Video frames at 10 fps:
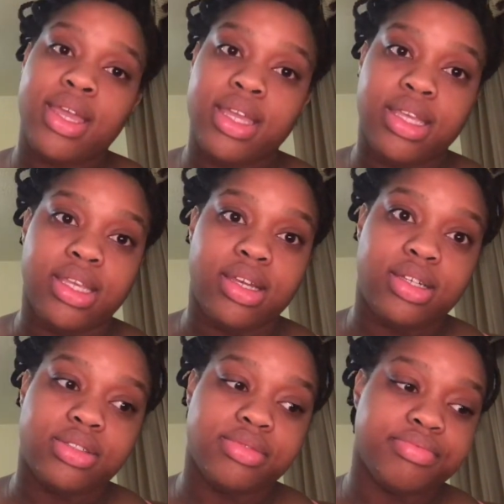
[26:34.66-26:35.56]

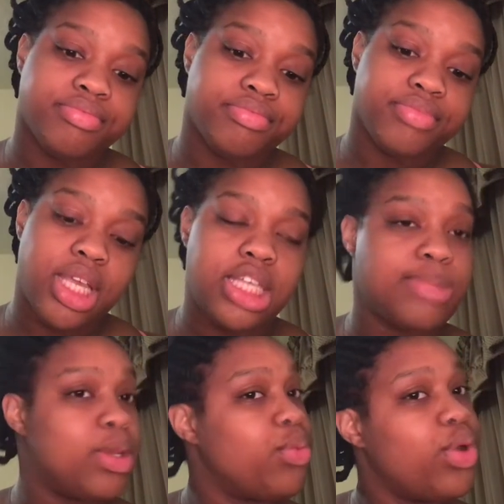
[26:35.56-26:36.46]
Yeah, it's
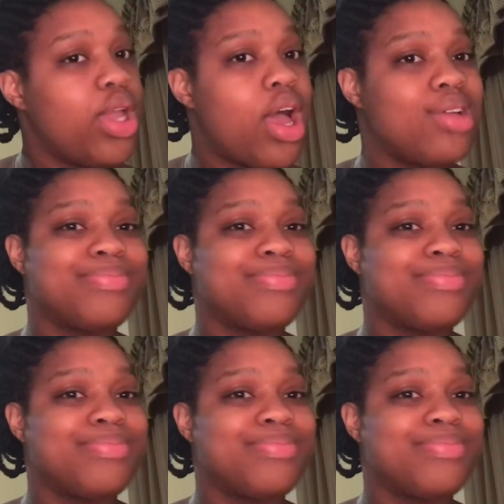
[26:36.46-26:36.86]
been real, y'all.